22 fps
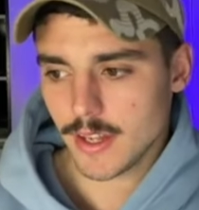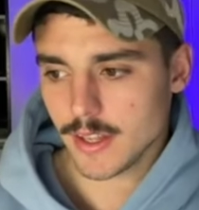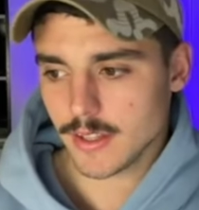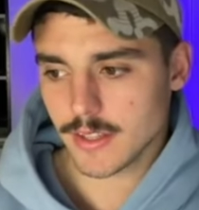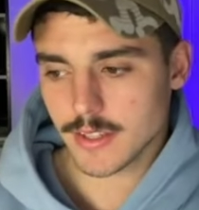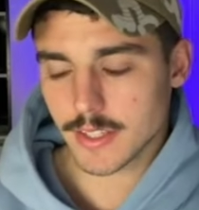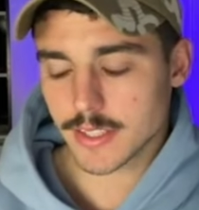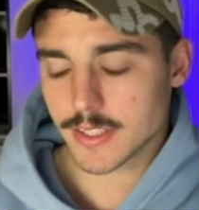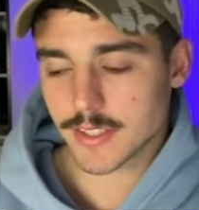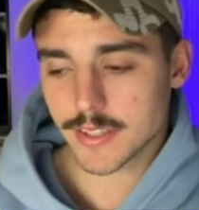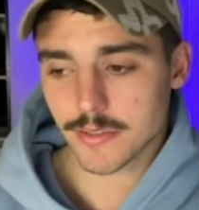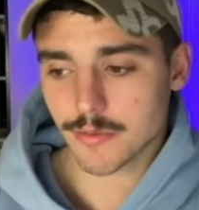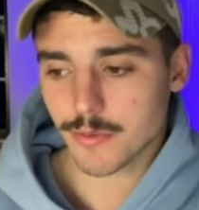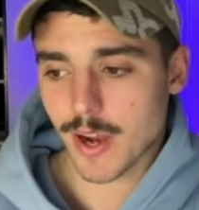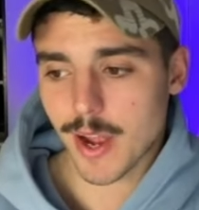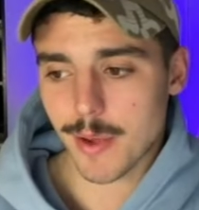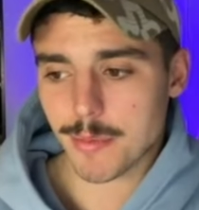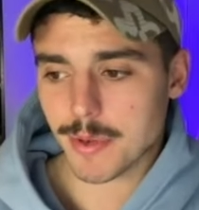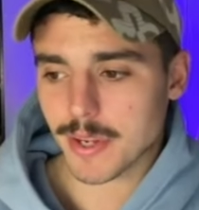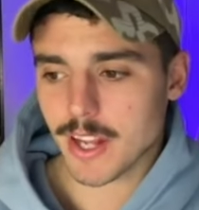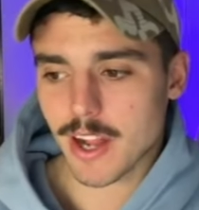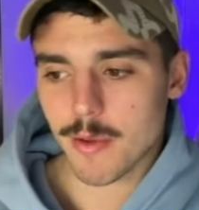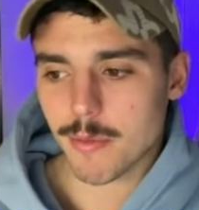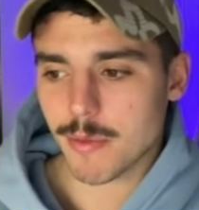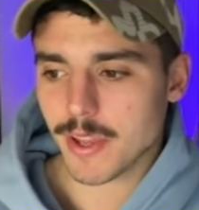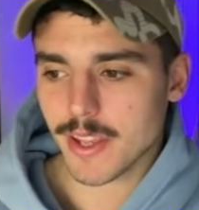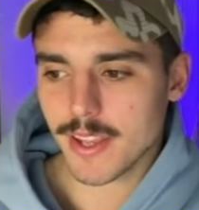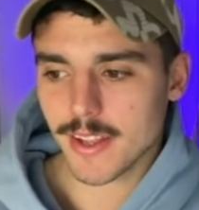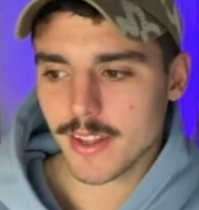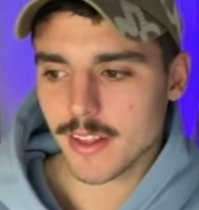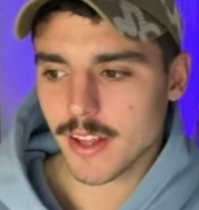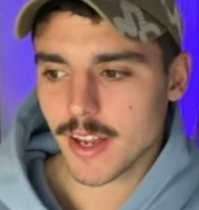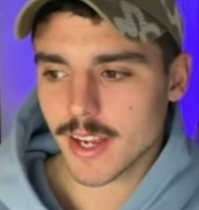just to wrap it up
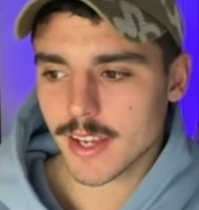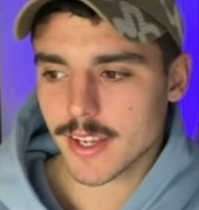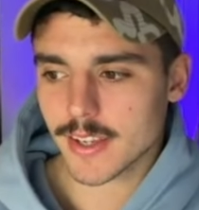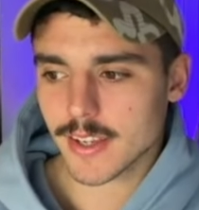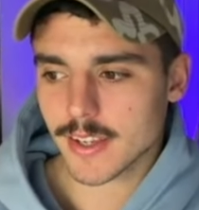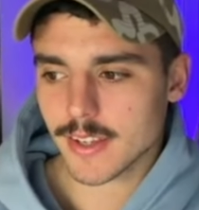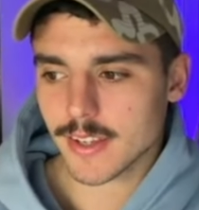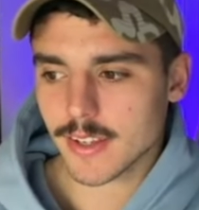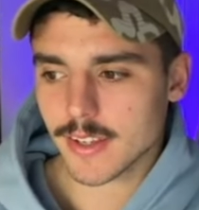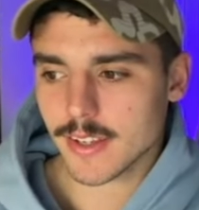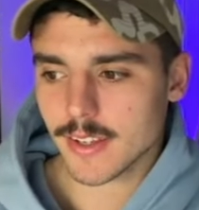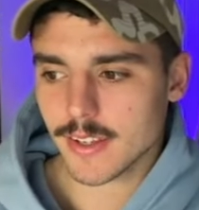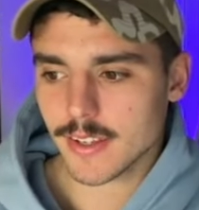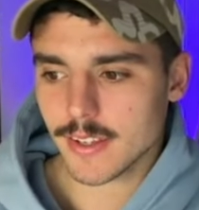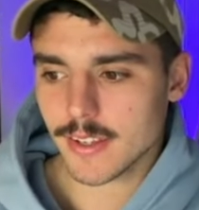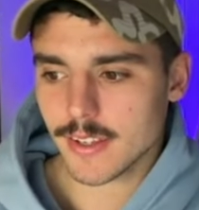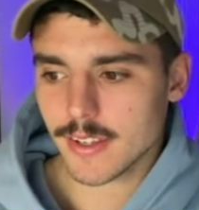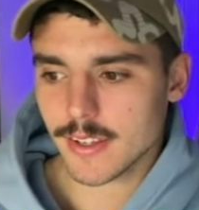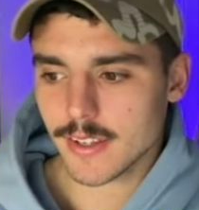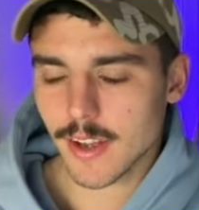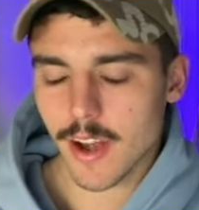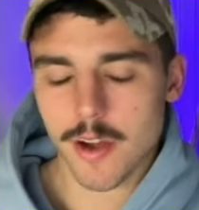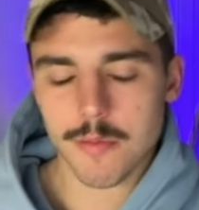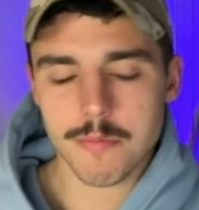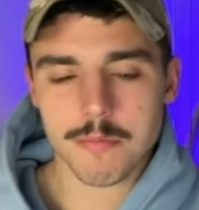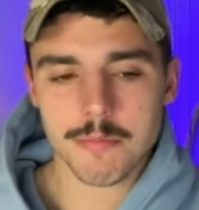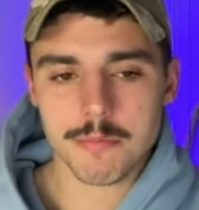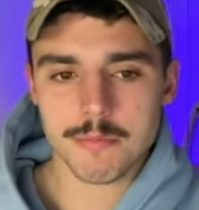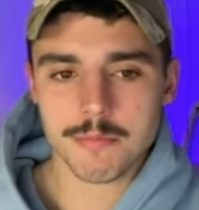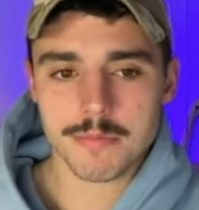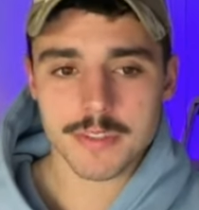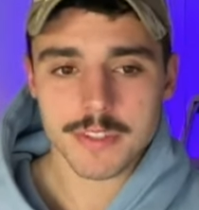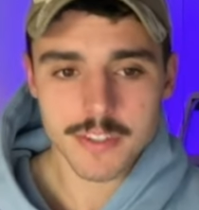here. Like
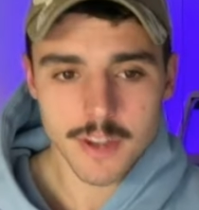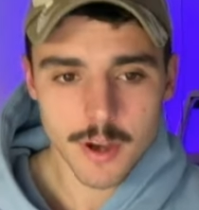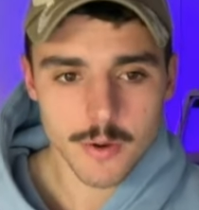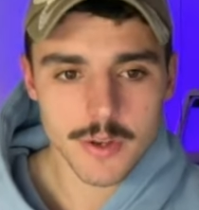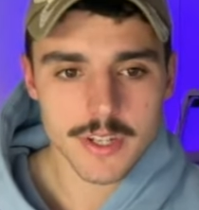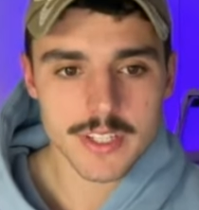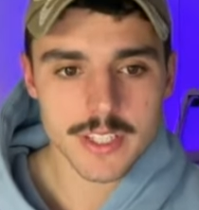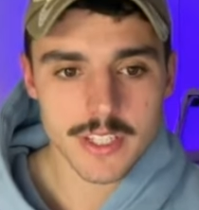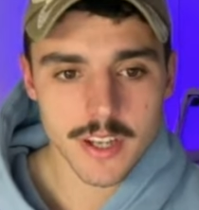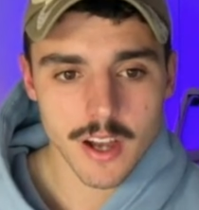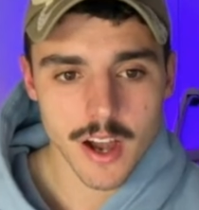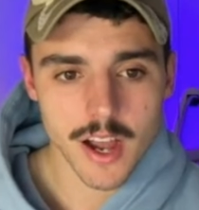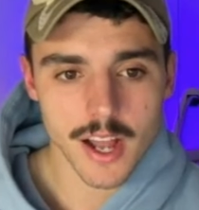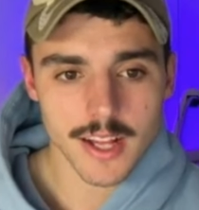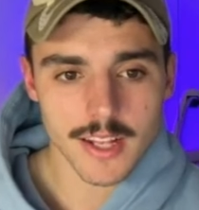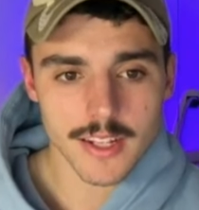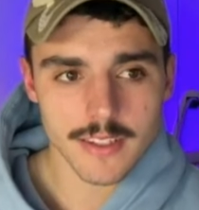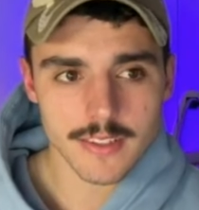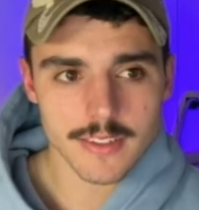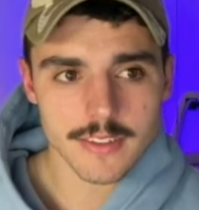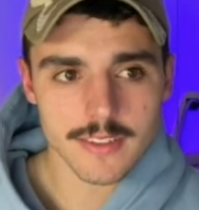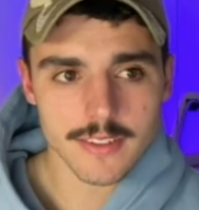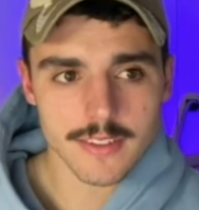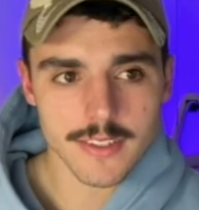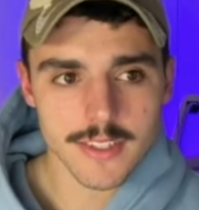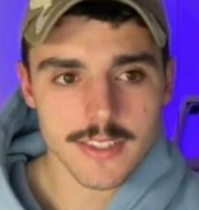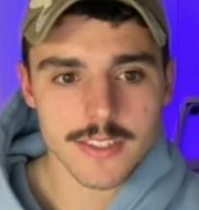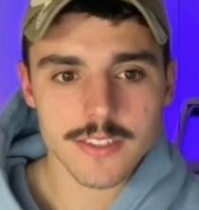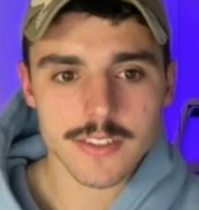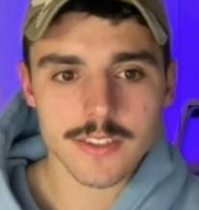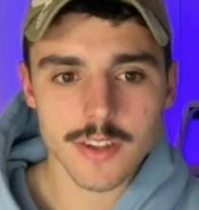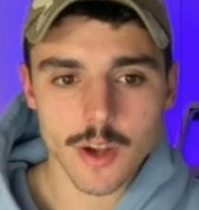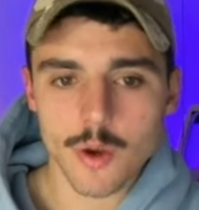I'm so excited,
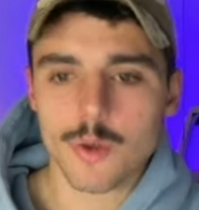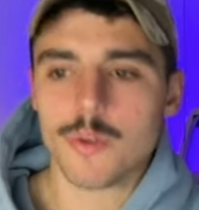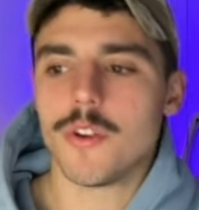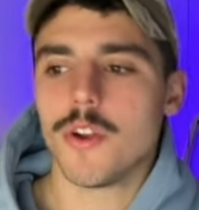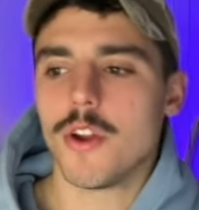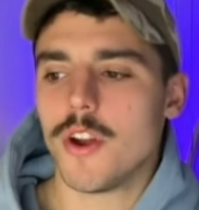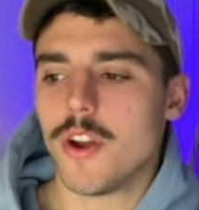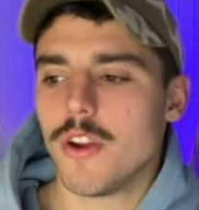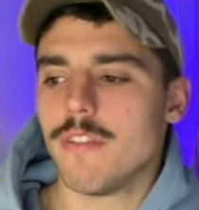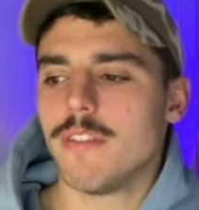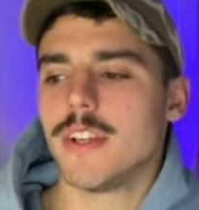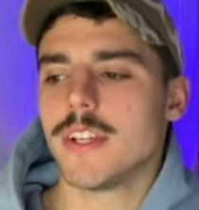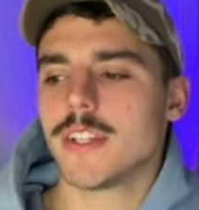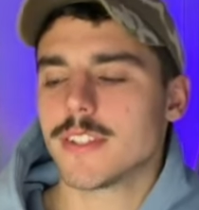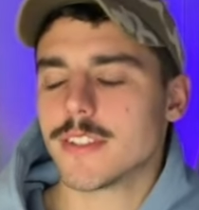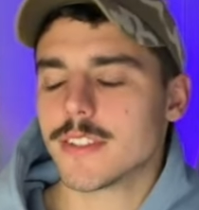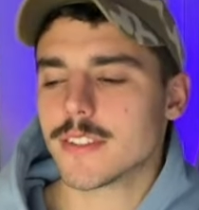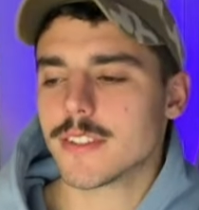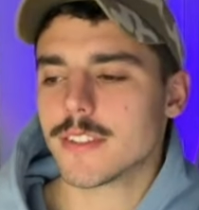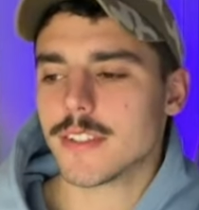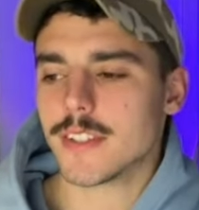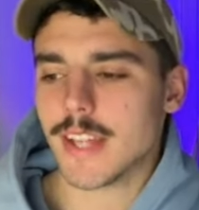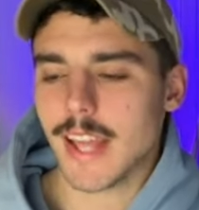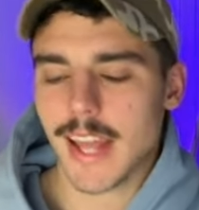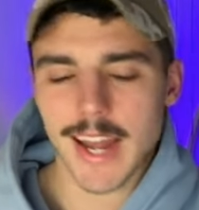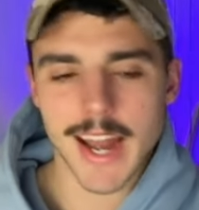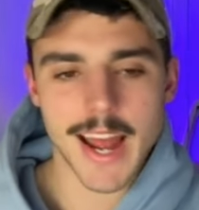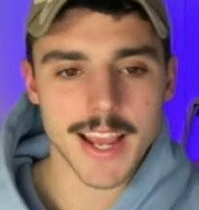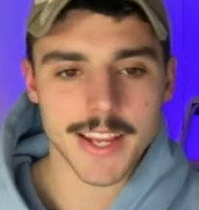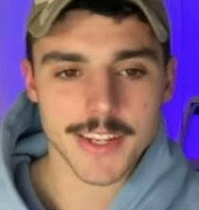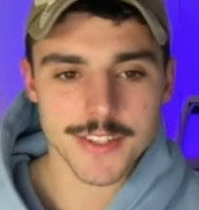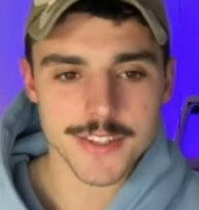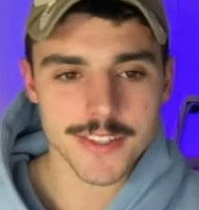so nervous and
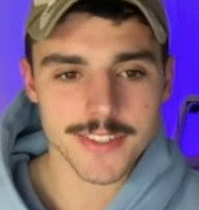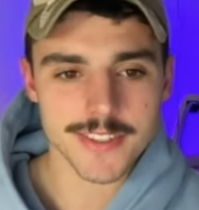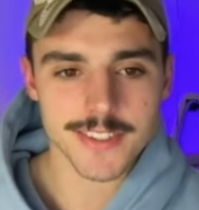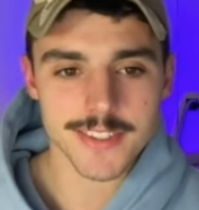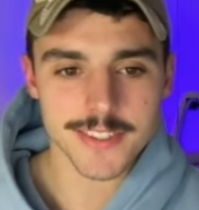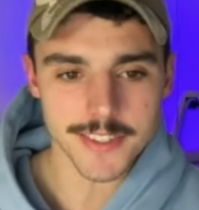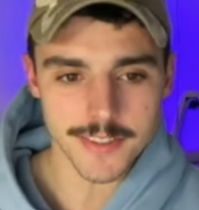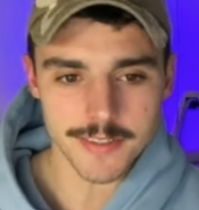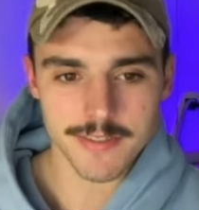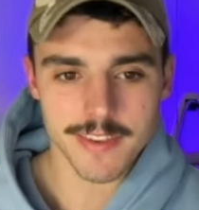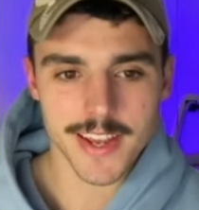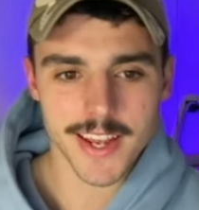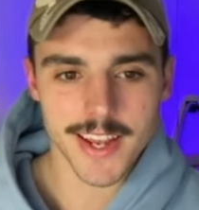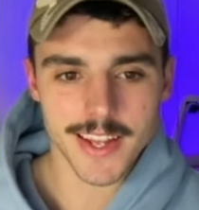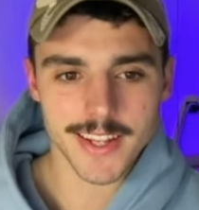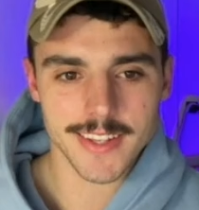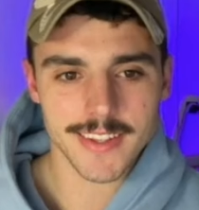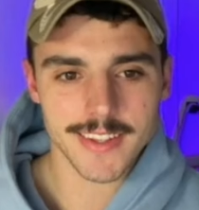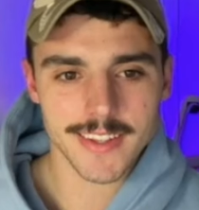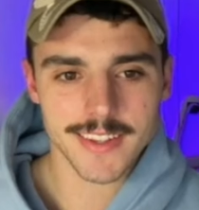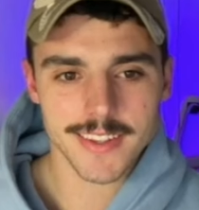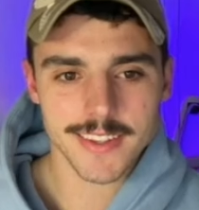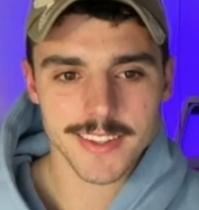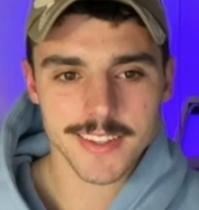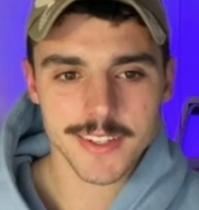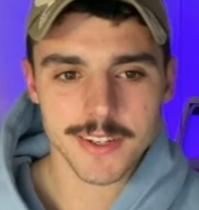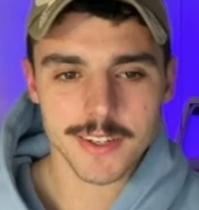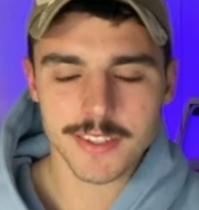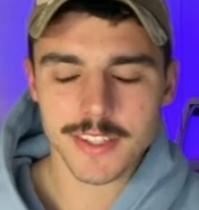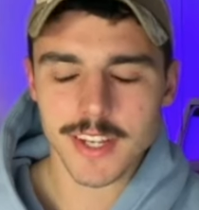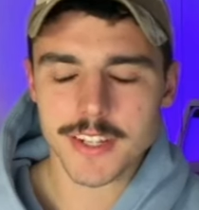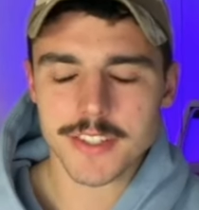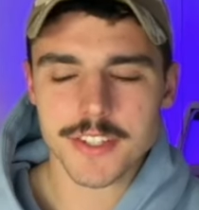anxious as a fan
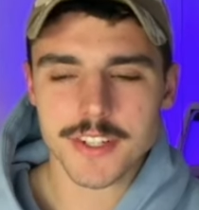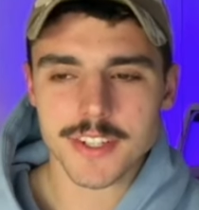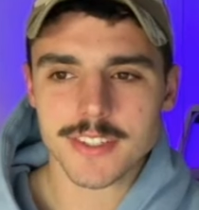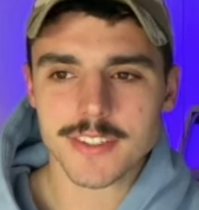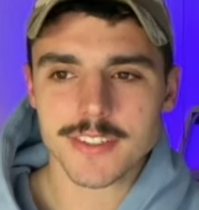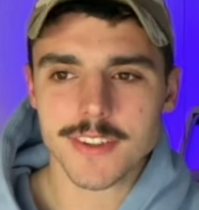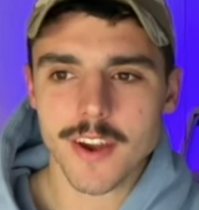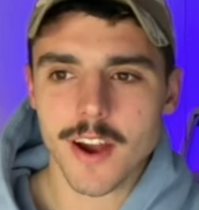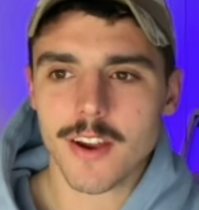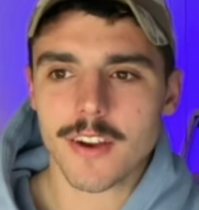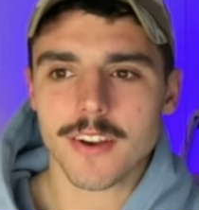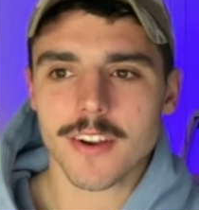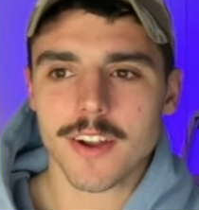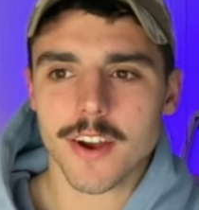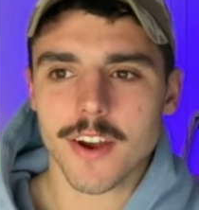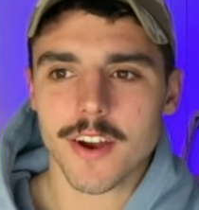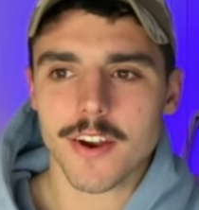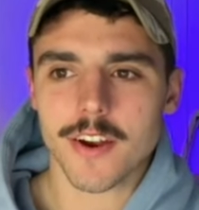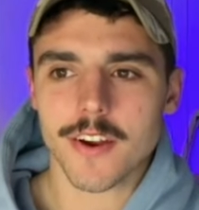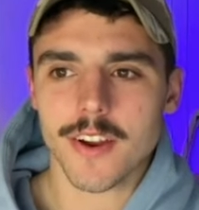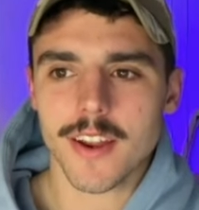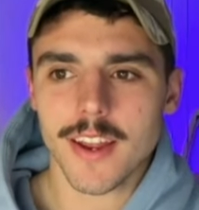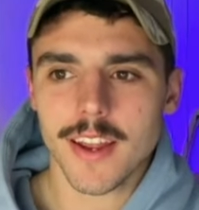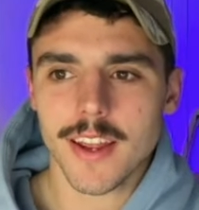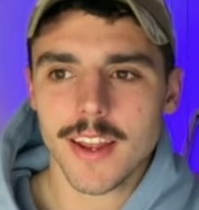because I just don't know